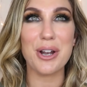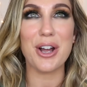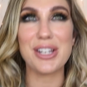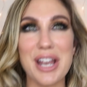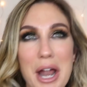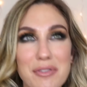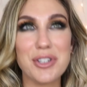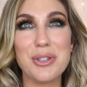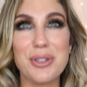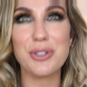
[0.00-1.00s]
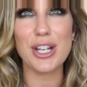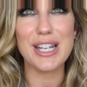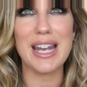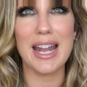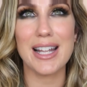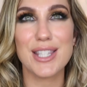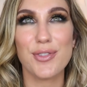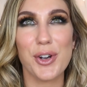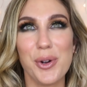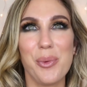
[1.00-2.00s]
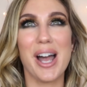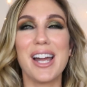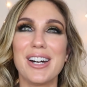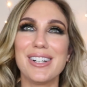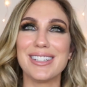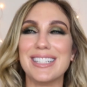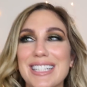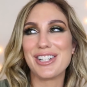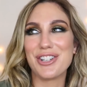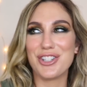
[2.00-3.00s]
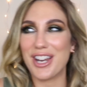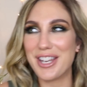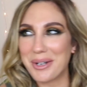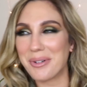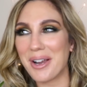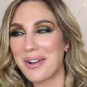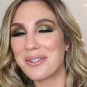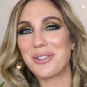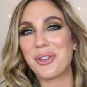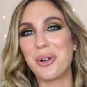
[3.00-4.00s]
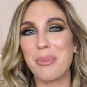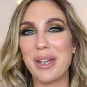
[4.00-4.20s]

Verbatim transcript: it on, you kind of have to do the chicken dance for a while and shake it around a little